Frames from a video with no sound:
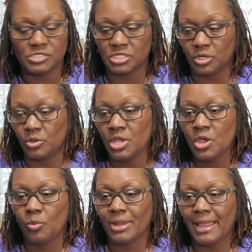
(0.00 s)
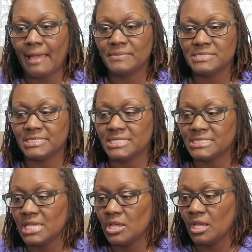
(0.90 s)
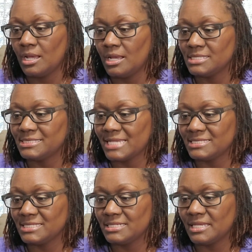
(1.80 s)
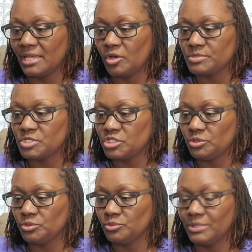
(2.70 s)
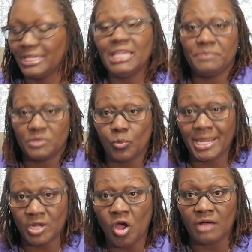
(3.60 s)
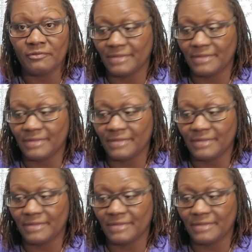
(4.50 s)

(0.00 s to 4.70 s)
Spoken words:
So what happens is Saxenda helps you keep the weight off.